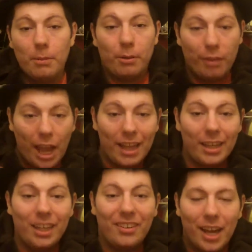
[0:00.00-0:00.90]
But in
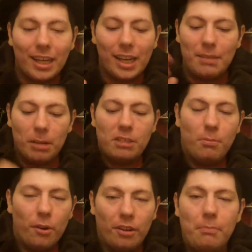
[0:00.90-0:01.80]
reality, you're not getting much
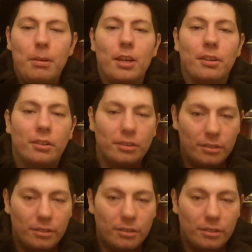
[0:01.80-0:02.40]
more than the beer.